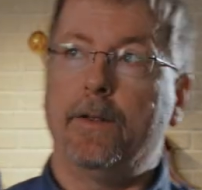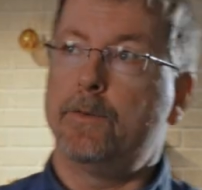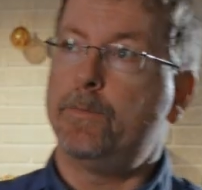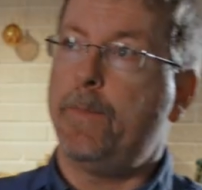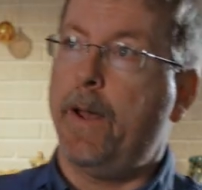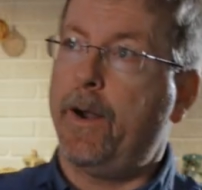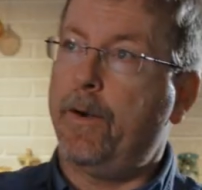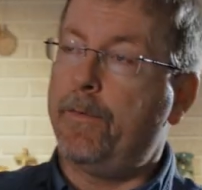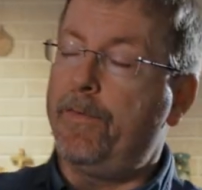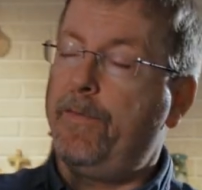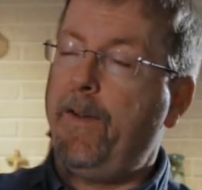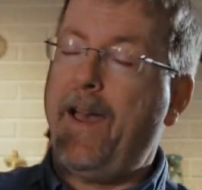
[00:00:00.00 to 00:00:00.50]
As a
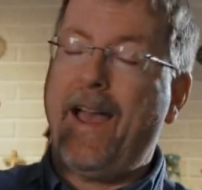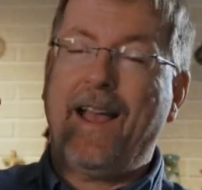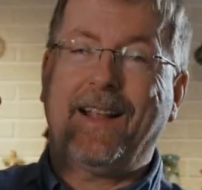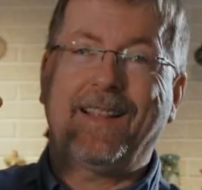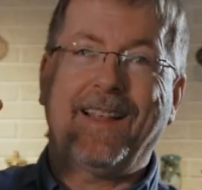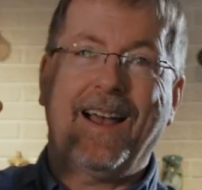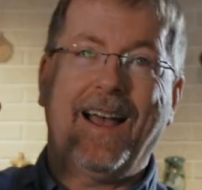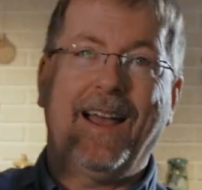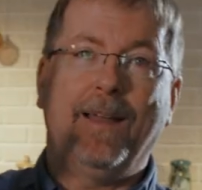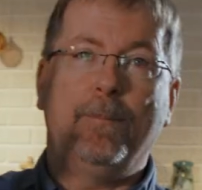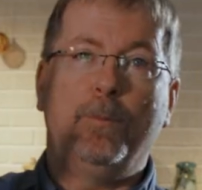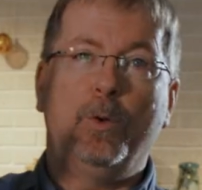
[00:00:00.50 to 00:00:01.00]
matter of
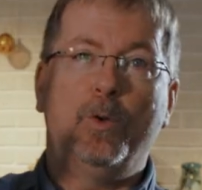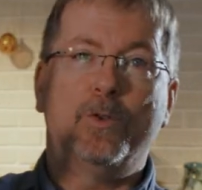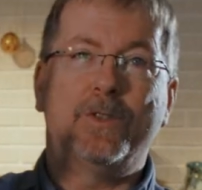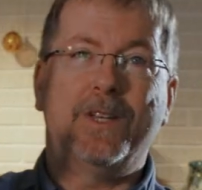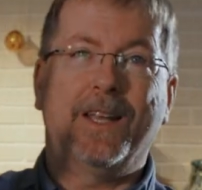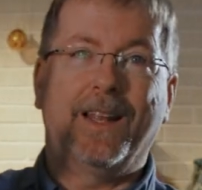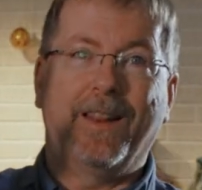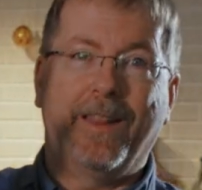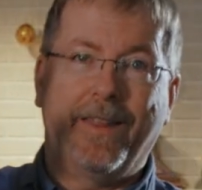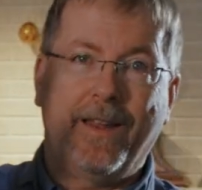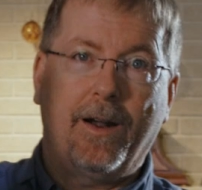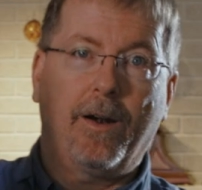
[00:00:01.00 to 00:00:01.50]
fact, I'm
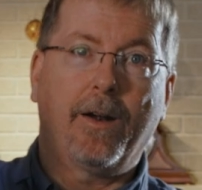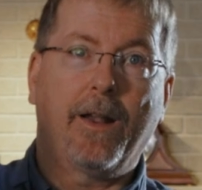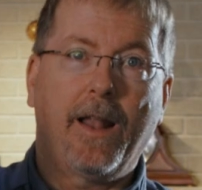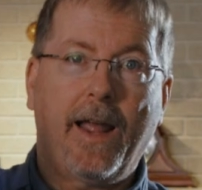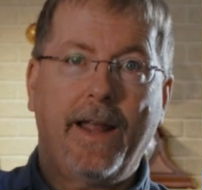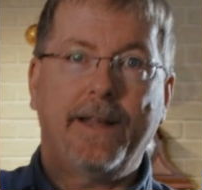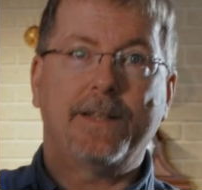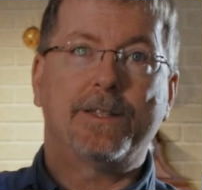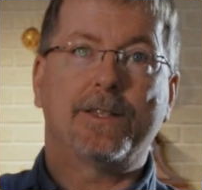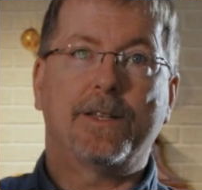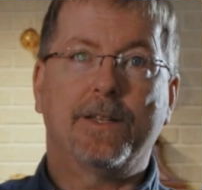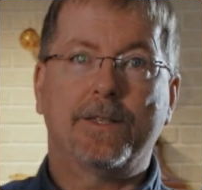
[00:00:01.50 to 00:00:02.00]
using their
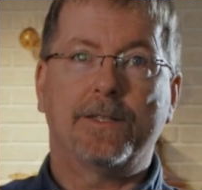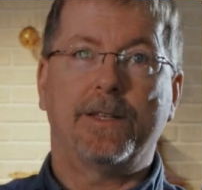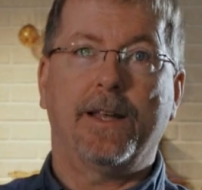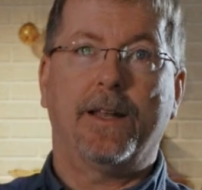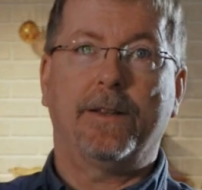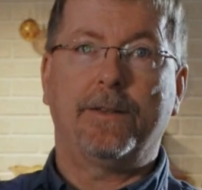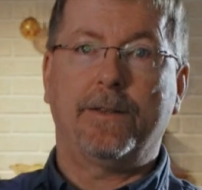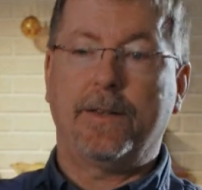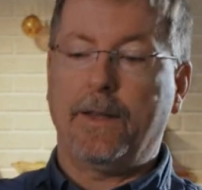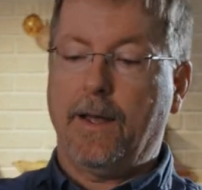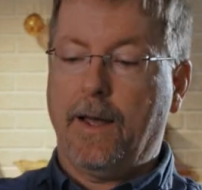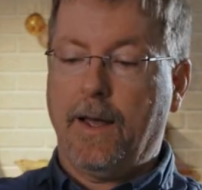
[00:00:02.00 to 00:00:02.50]
lights
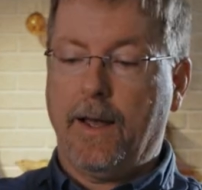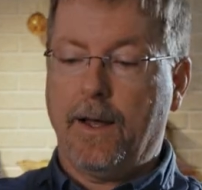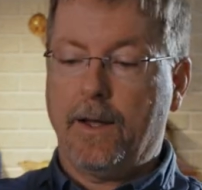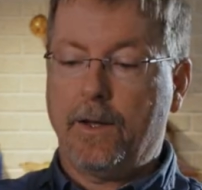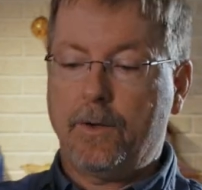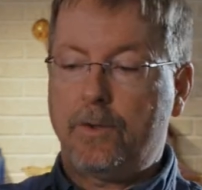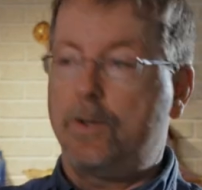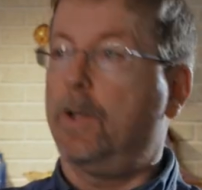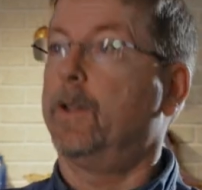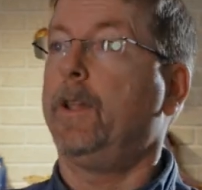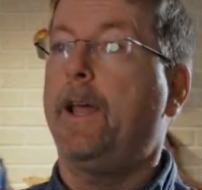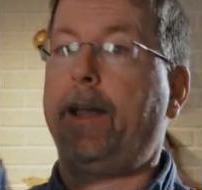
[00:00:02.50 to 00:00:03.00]

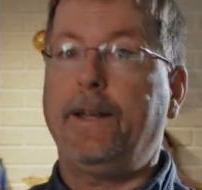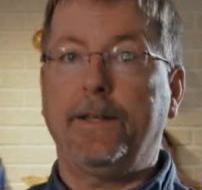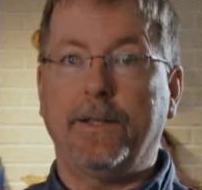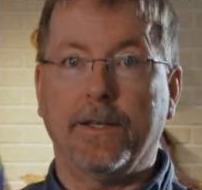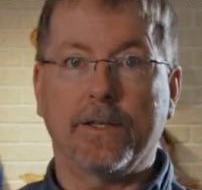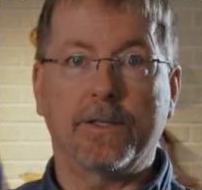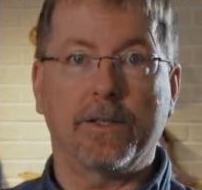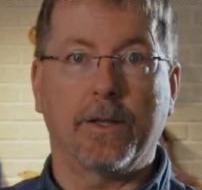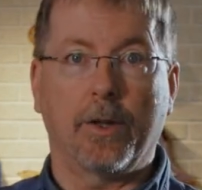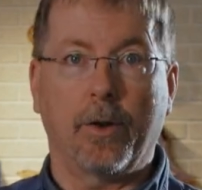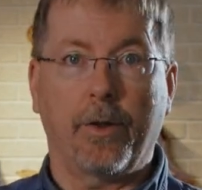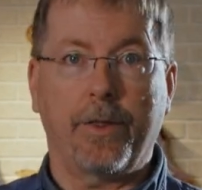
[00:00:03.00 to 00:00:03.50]
to light
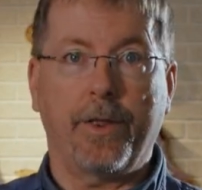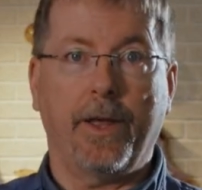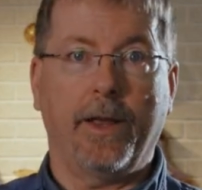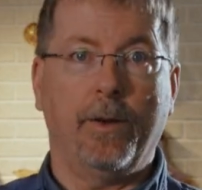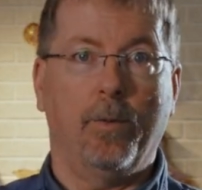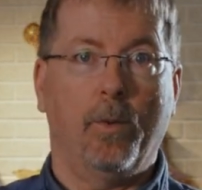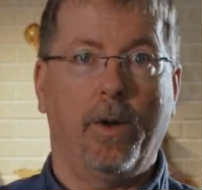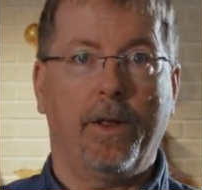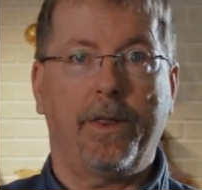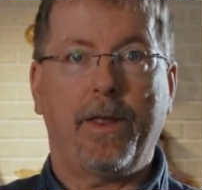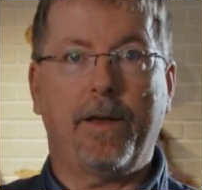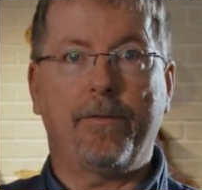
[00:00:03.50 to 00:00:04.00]
this little
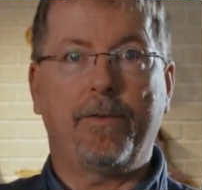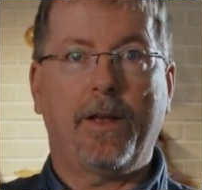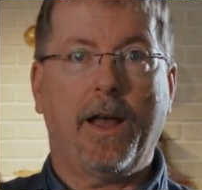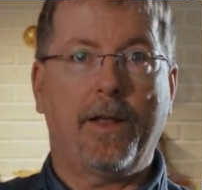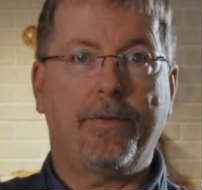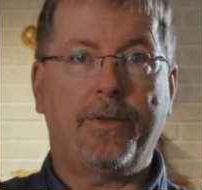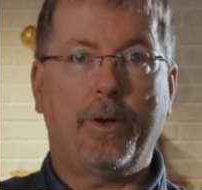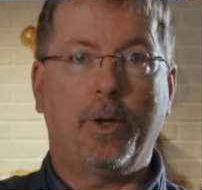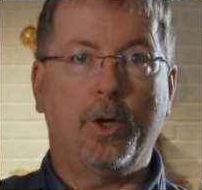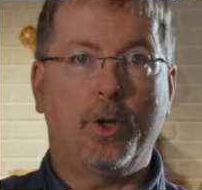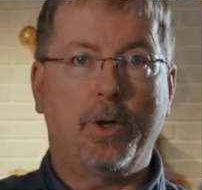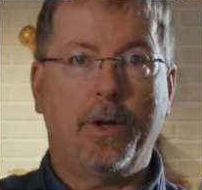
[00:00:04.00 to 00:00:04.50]
thing with. I've
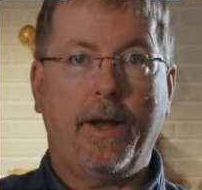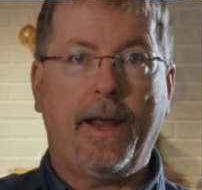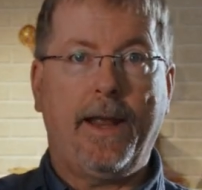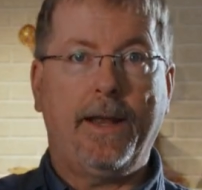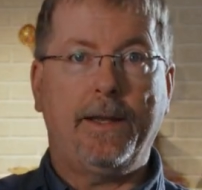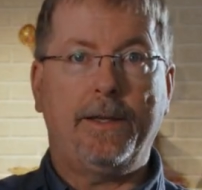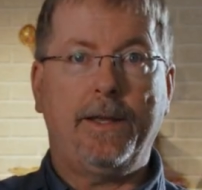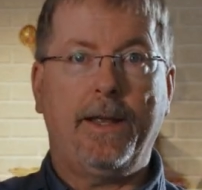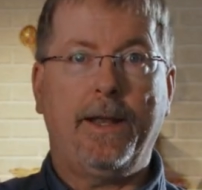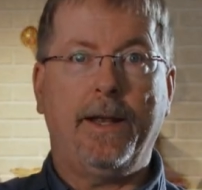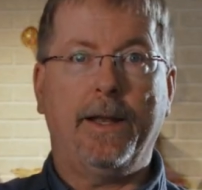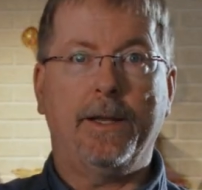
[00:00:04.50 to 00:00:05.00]
got their
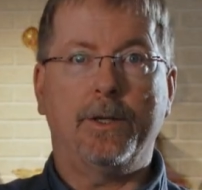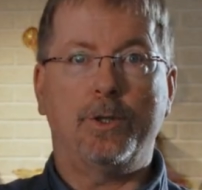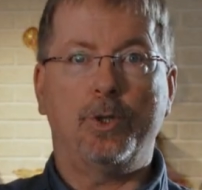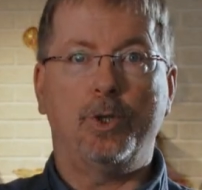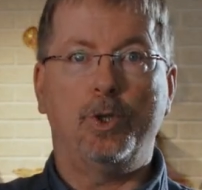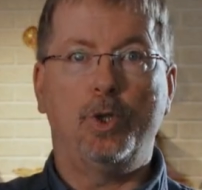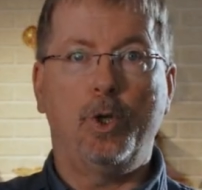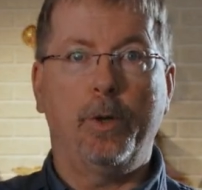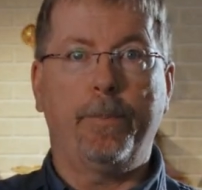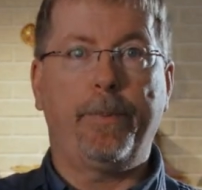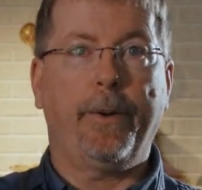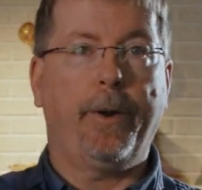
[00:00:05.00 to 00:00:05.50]
18-inch
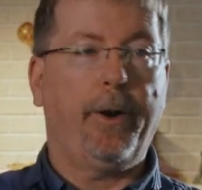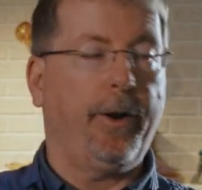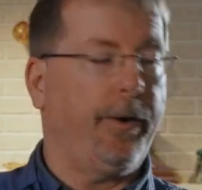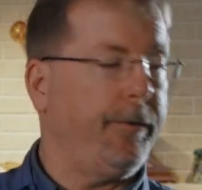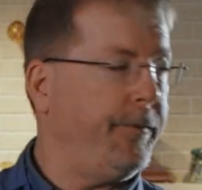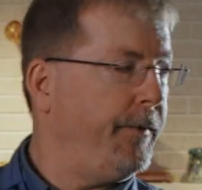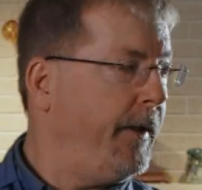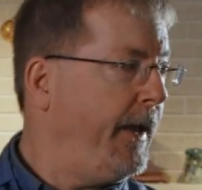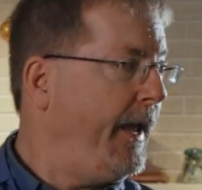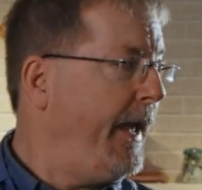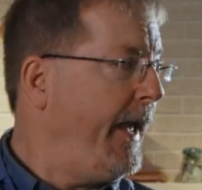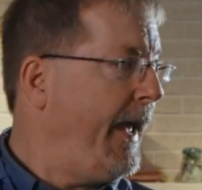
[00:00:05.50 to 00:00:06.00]

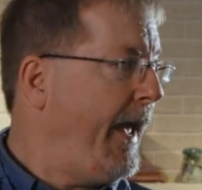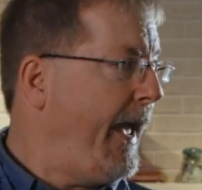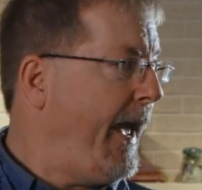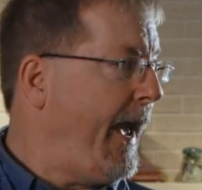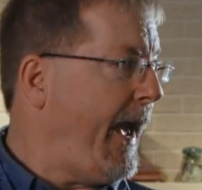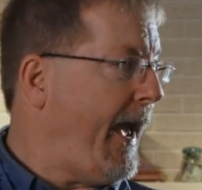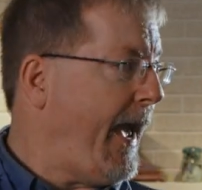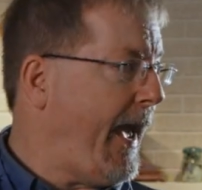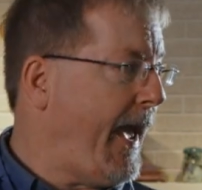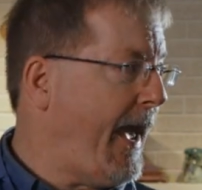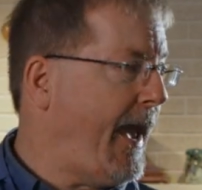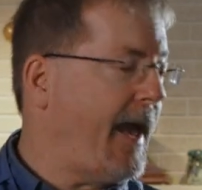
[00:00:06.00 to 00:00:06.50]
Jupiter,
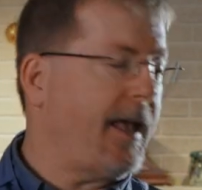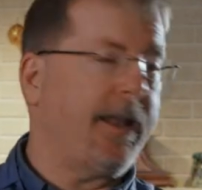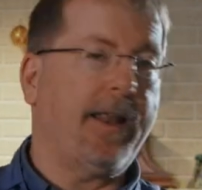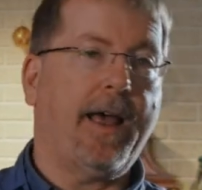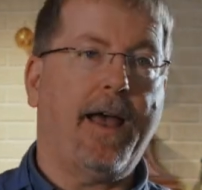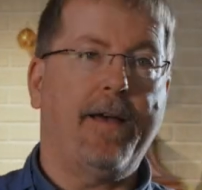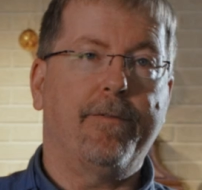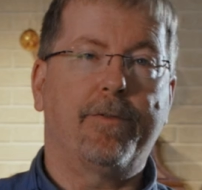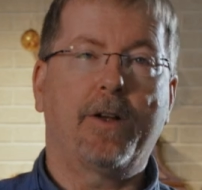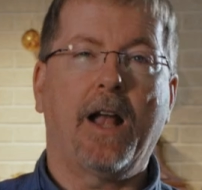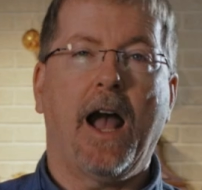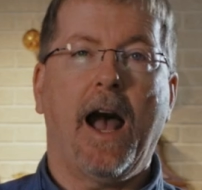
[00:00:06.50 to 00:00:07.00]
and
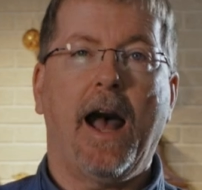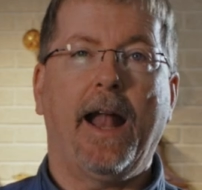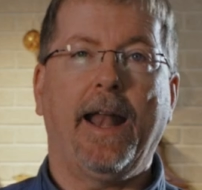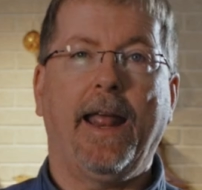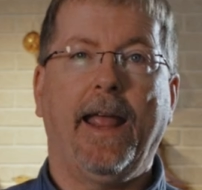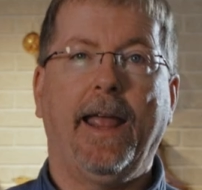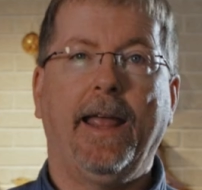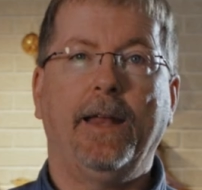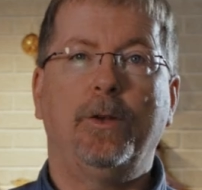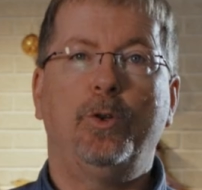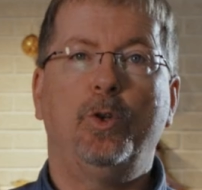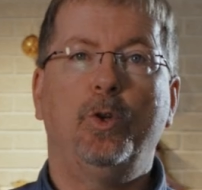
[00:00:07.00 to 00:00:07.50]
I've got
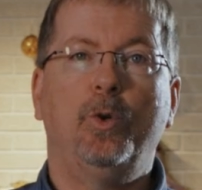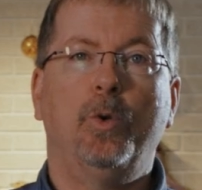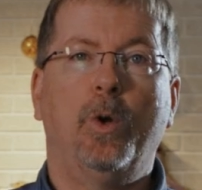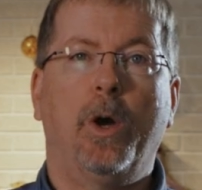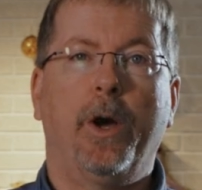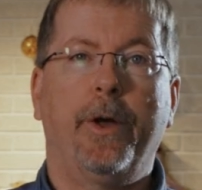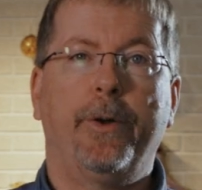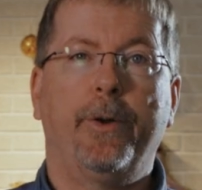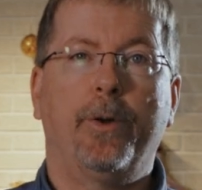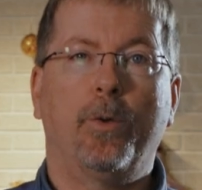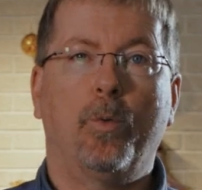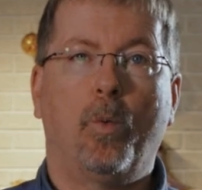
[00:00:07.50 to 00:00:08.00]
a
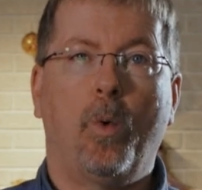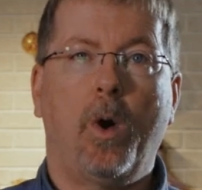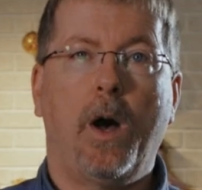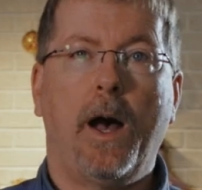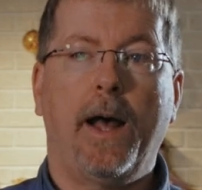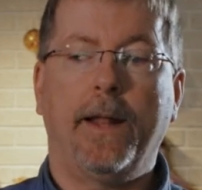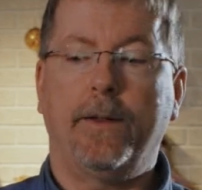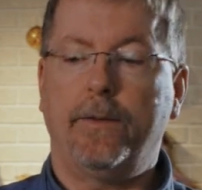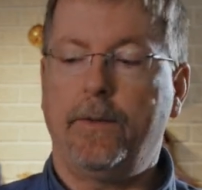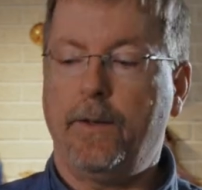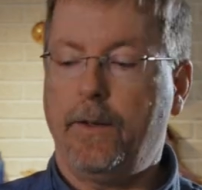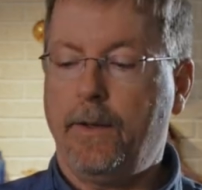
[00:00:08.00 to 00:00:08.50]

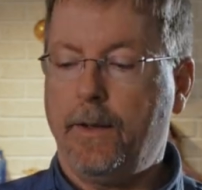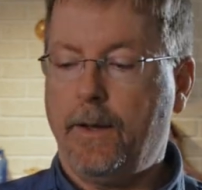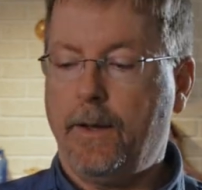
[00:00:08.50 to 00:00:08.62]
200-watt